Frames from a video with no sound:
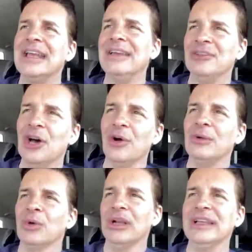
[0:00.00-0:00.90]
even though
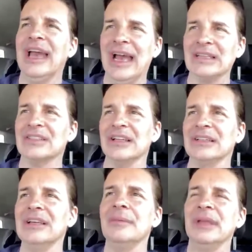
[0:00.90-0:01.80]
he really has
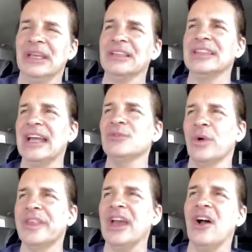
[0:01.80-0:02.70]
to, because that's
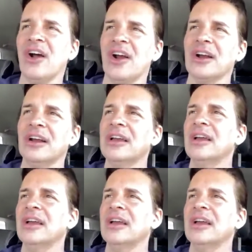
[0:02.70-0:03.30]
where they are.